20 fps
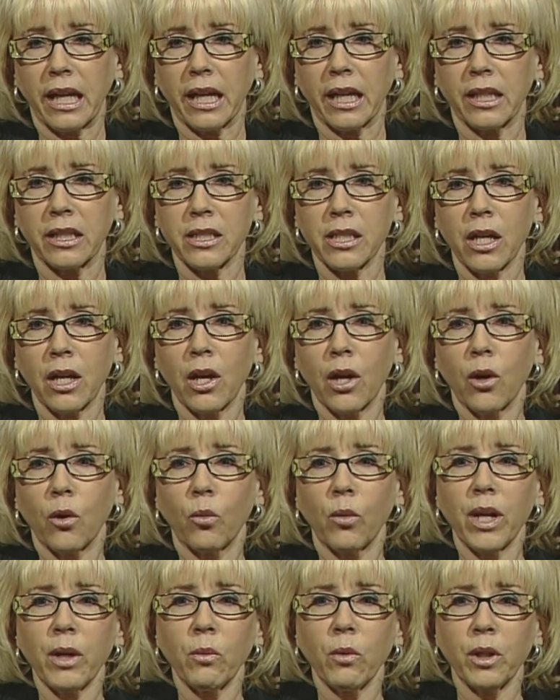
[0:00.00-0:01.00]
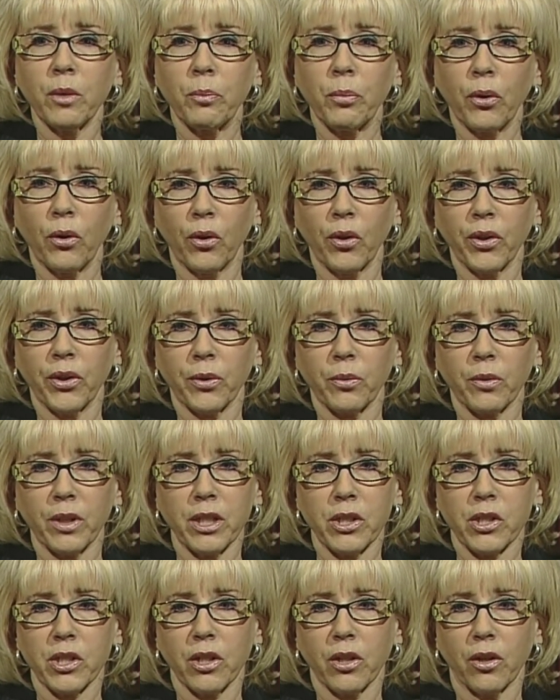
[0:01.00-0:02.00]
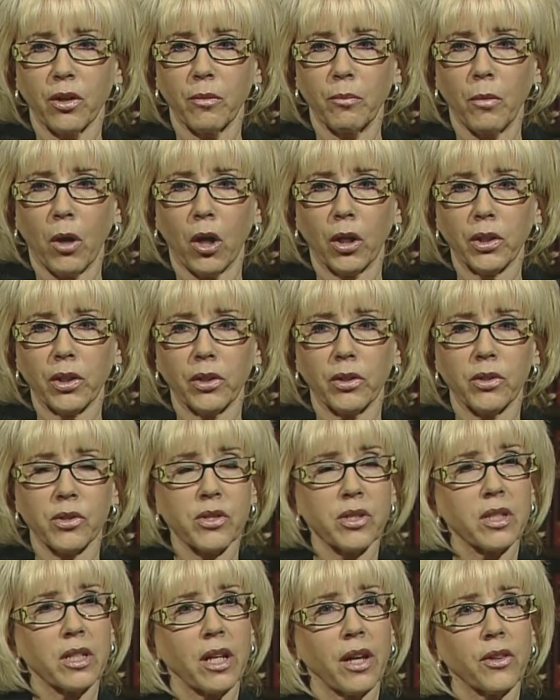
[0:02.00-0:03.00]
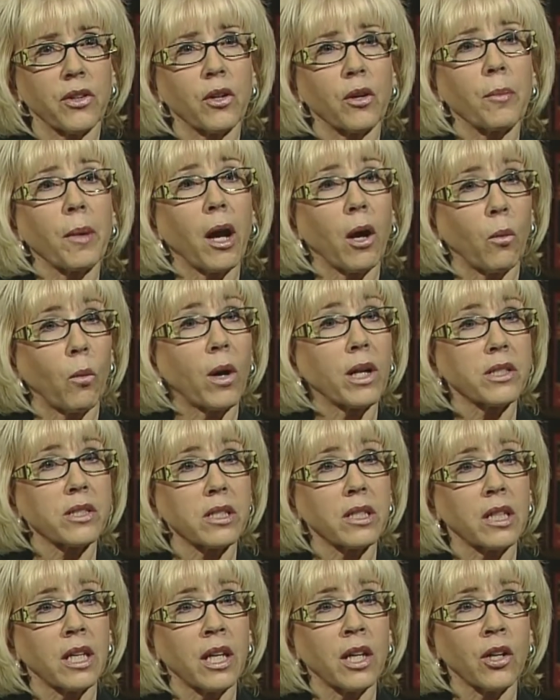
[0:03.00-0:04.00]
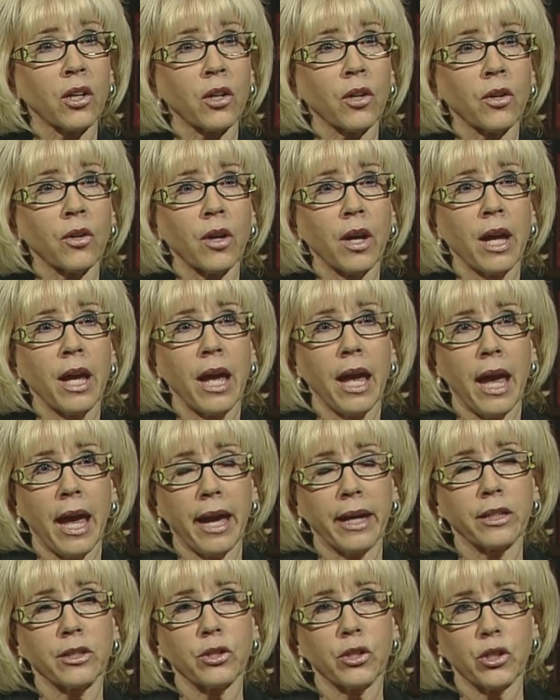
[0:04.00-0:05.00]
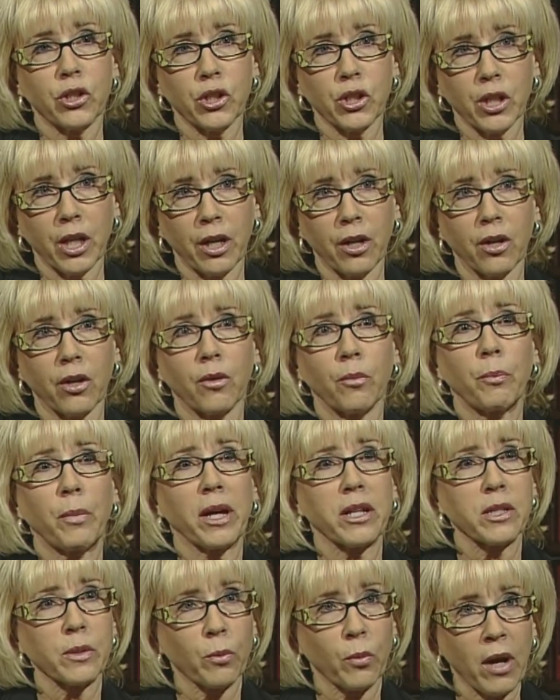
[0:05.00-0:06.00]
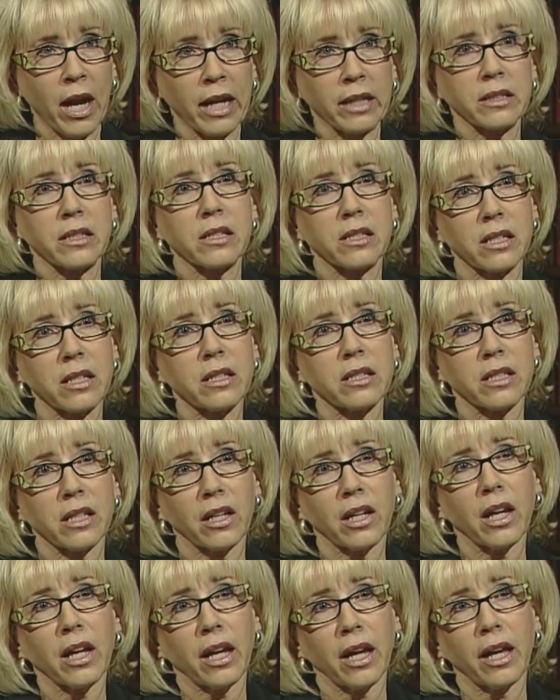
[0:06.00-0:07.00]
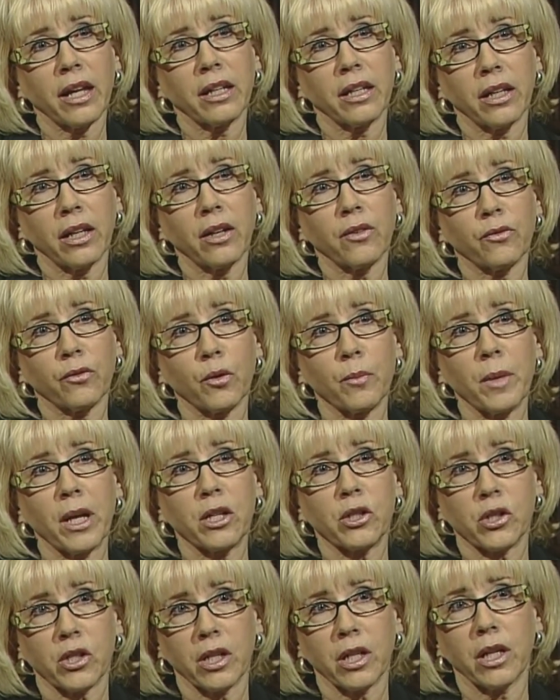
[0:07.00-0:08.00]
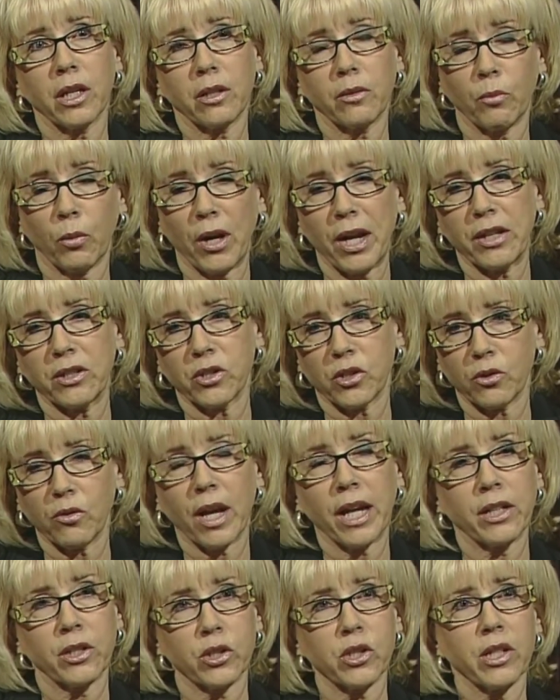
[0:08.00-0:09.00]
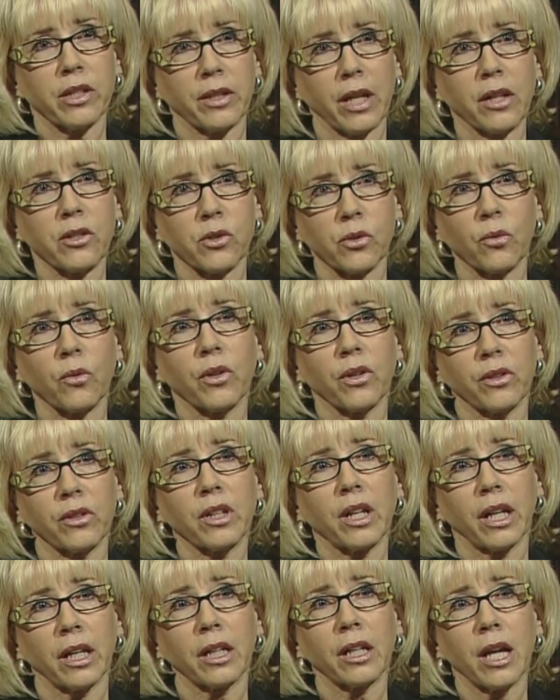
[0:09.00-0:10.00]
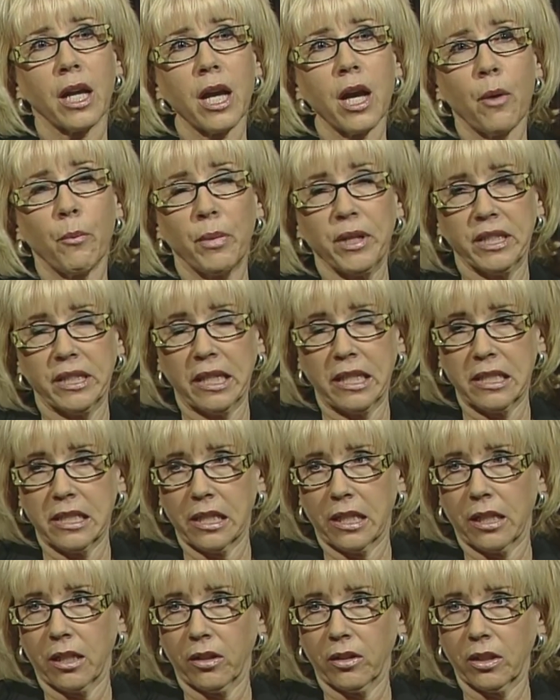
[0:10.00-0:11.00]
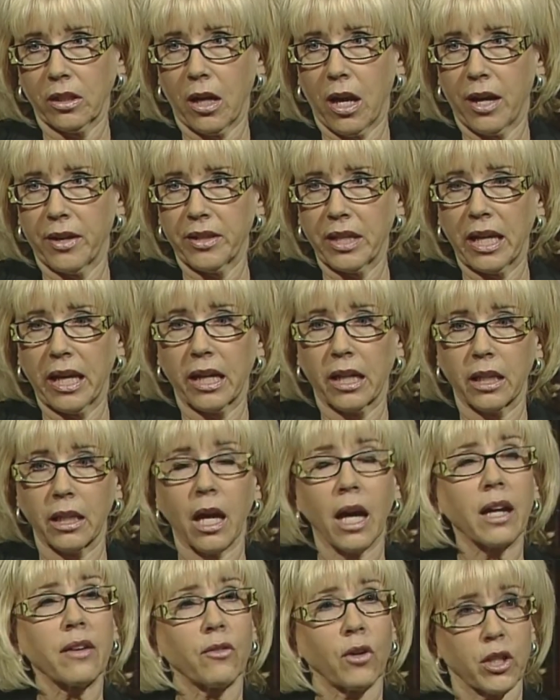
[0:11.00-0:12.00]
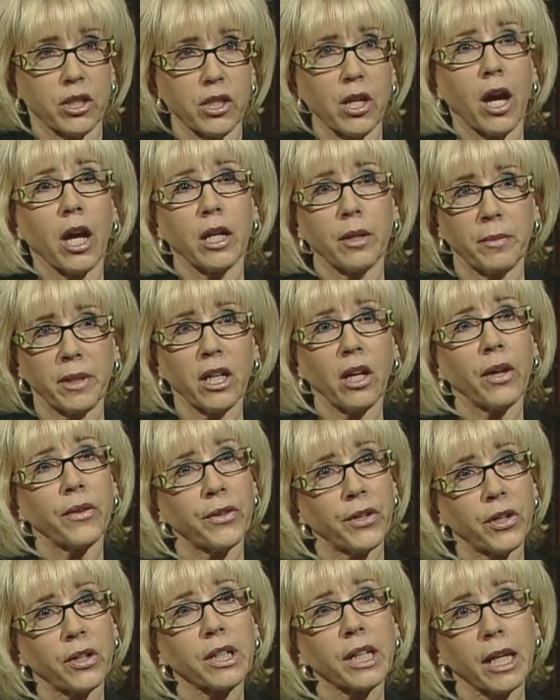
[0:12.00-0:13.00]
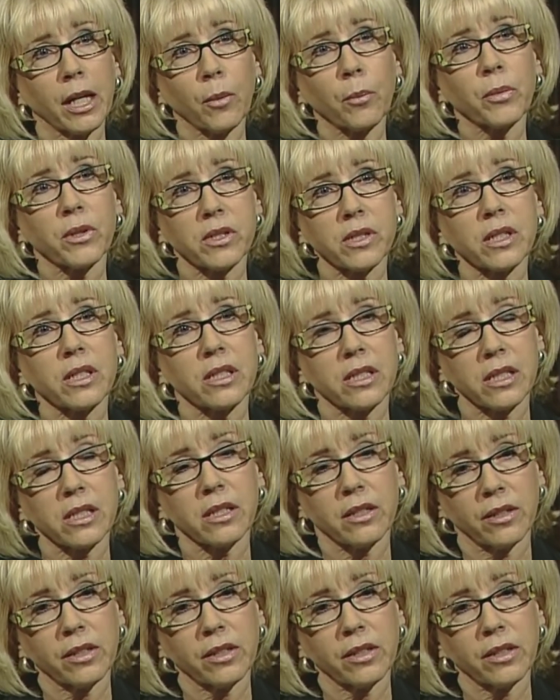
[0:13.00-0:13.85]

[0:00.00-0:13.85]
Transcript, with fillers: and we would pull the regional marketers together about once a year and share best practices and, and information sure. and brand strategy and that sort of thing. Okay. But they did a lot, they had a lot of autonomy on their campuses.